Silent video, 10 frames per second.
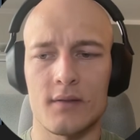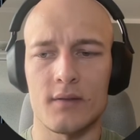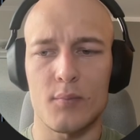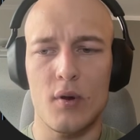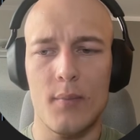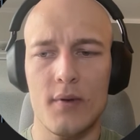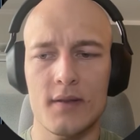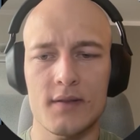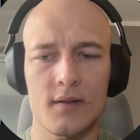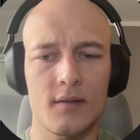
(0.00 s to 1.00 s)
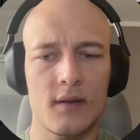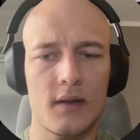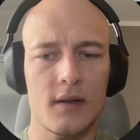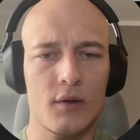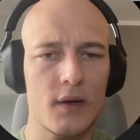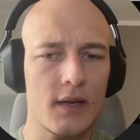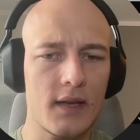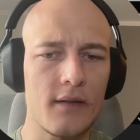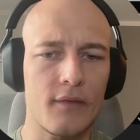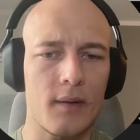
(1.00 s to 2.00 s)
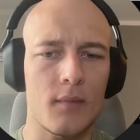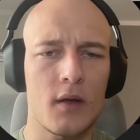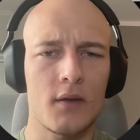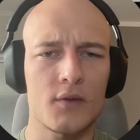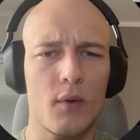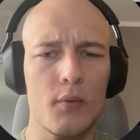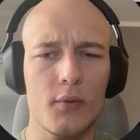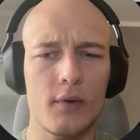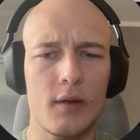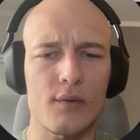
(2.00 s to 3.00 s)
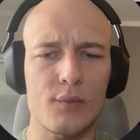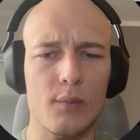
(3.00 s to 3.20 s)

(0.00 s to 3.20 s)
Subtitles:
the properties and create a keyframe. So what we're doing now is we're